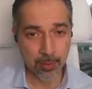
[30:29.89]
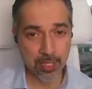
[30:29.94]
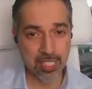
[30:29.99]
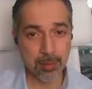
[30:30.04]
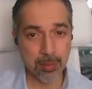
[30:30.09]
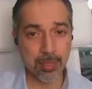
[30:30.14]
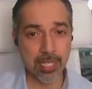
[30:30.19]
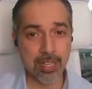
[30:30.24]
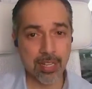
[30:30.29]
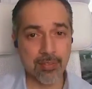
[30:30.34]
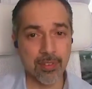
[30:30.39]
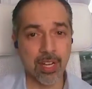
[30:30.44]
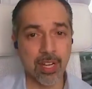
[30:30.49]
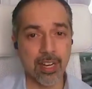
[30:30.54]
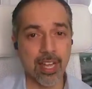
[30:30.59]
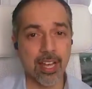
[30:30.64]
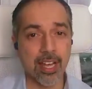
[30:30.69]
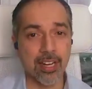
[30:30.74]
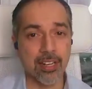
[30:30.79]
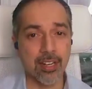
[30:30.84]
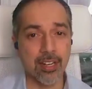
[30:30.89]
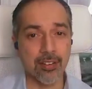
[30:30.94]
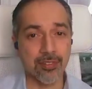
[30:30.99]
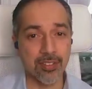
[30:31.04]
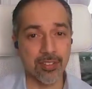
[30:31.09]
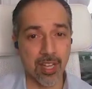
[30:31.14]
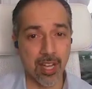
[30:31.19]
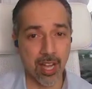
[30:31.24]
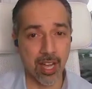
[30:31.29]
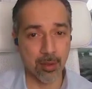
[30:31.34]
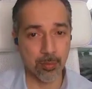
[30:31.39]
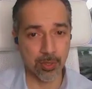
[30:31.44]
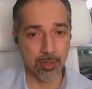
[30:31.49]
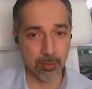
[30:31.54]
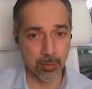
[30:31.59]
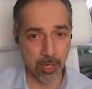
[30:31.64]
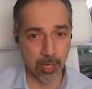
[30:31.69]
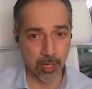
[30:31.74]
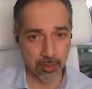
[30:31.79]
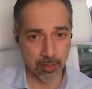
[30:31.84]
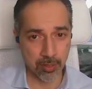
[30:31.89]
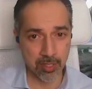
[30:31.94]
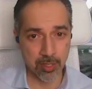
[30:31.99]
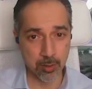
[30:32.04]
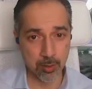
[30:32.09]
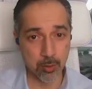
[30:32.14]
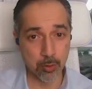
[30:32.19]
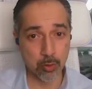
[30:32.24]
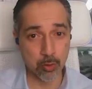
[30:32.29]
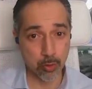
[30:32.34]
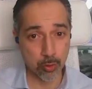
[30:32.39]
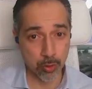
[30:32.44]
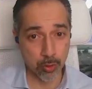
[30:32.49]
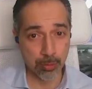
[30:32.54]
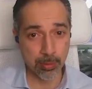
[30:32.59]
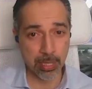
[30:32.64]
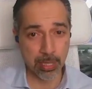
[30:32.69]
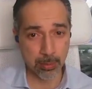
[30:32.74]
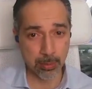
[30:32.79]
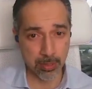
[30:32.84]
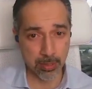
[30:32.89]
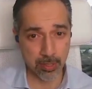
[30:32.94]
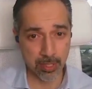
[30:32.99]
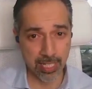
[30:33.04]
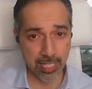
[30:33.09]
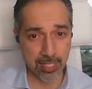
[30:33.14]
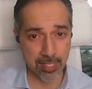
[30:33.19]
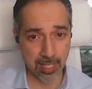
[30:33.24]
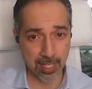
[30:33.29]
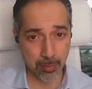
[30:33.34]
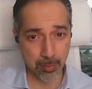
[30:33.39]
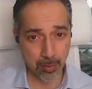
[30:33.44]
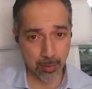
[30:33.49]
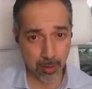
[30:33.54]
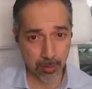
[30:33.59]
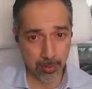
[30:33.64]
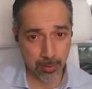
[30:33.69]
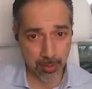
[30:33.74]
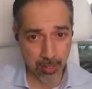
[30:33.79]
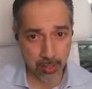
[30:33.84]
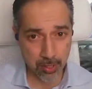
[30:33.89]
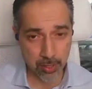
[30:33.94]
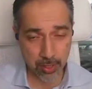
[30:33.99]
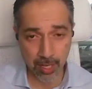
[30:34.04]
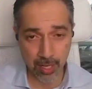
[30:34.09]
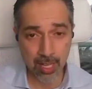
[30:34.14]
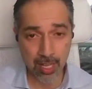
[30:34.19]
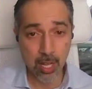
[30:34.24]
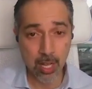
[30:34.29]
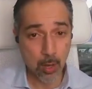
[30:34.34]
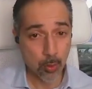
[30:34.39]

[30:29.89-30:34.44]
We simply have not had enough time with democracies to truly be able to test that proposition.